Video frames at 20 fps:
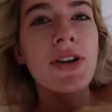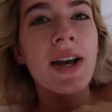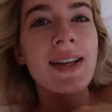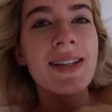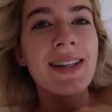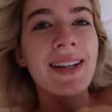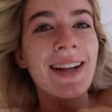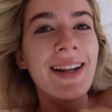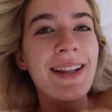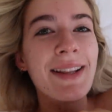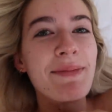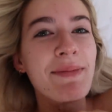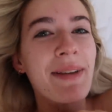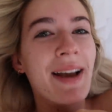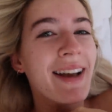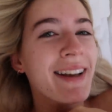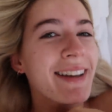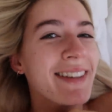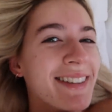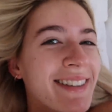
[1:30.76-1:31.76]
she hasn't cleaned them
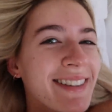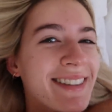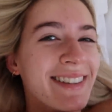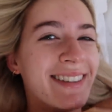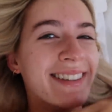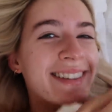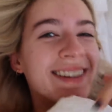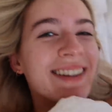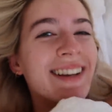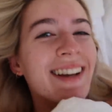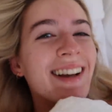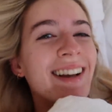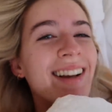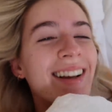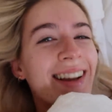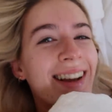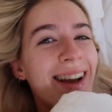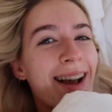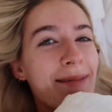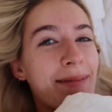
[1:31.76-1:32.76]
yet.
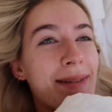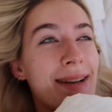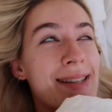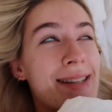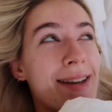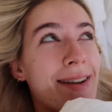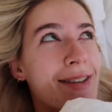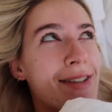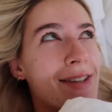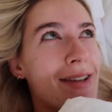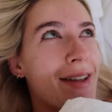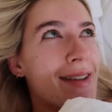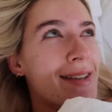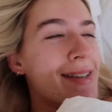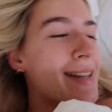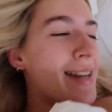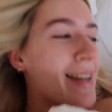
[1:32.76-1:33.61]
What time is it